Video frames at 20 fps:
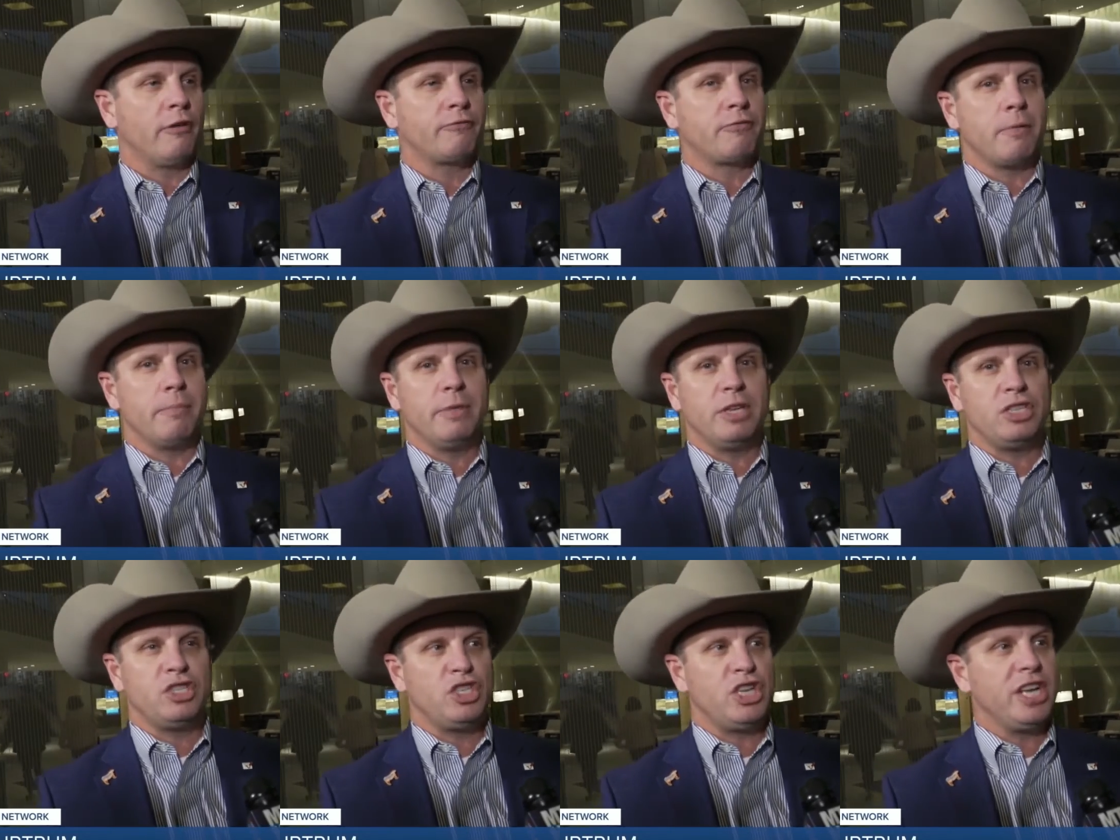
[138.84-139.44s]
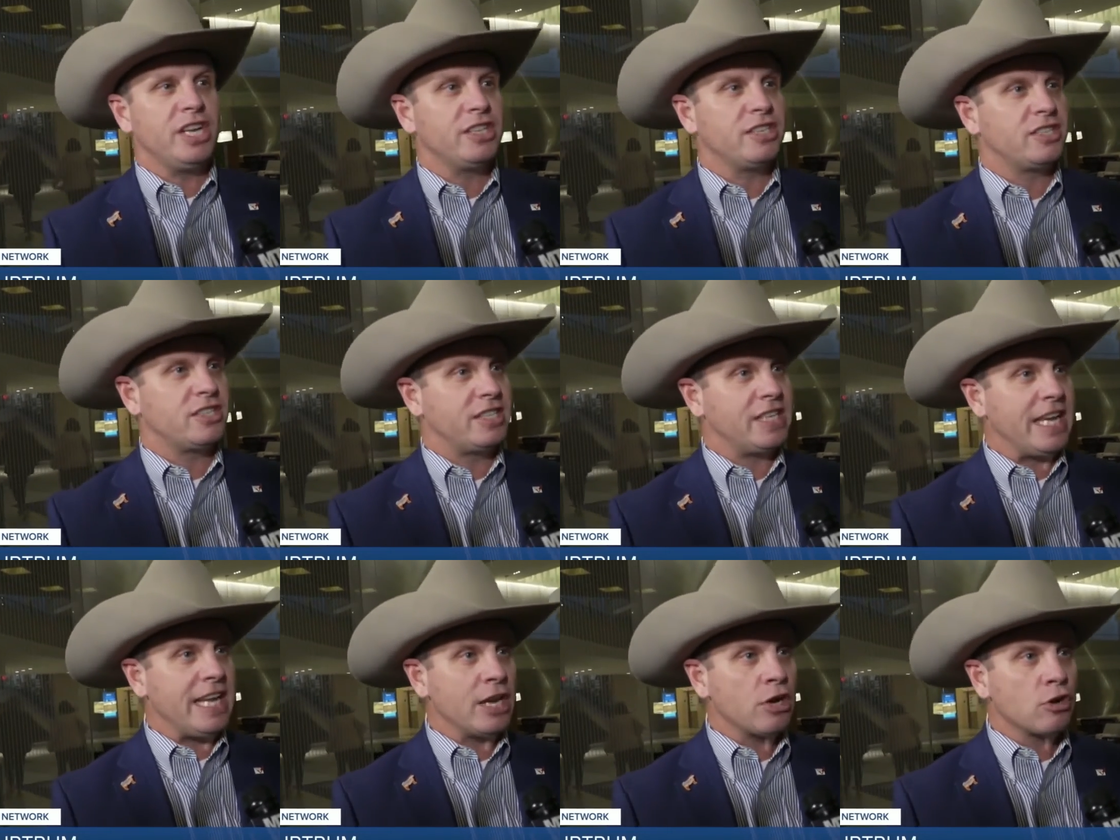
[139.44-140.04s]
on from the Gen
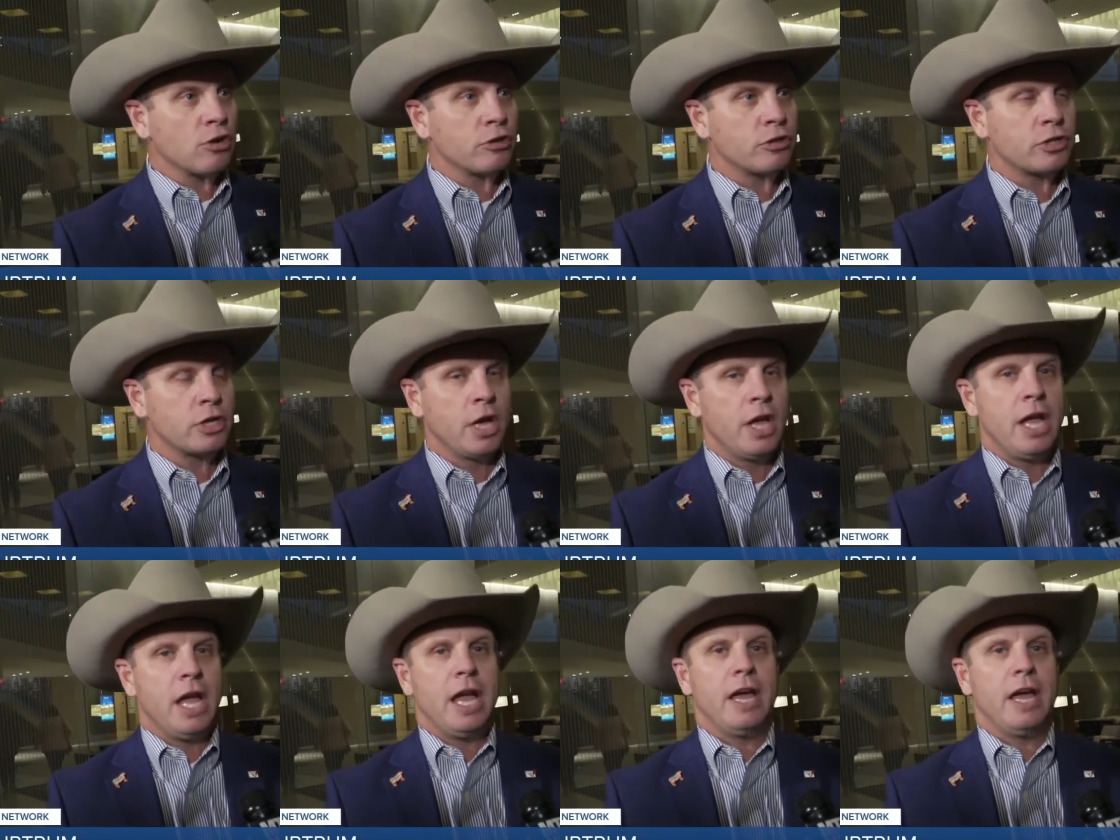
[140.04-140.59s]
Zers